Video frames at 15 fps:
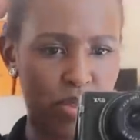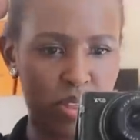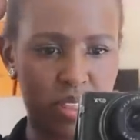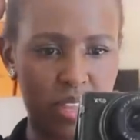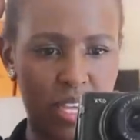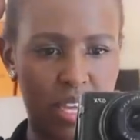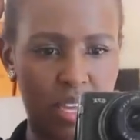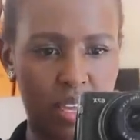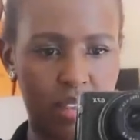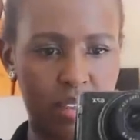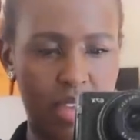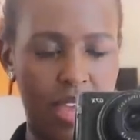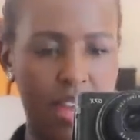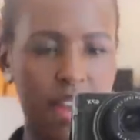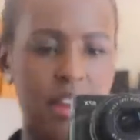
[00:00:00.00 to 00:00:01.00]
The
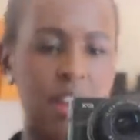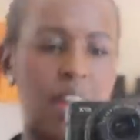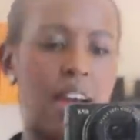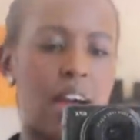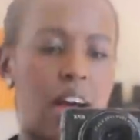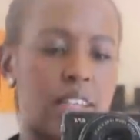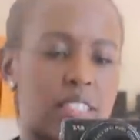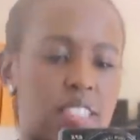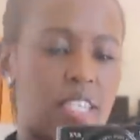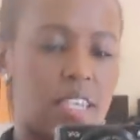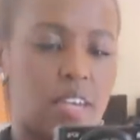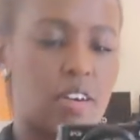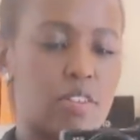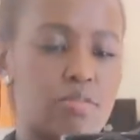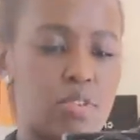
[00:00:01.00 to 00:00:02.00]
thing, yeah? I was
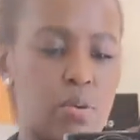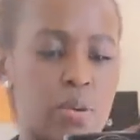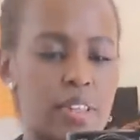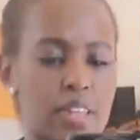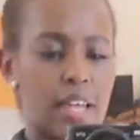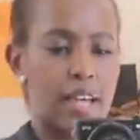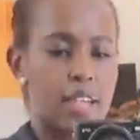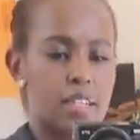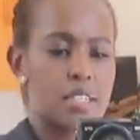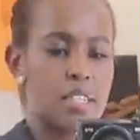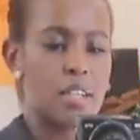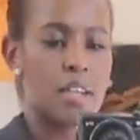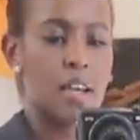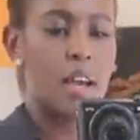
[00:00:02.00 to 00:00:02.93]
thinking of doing that.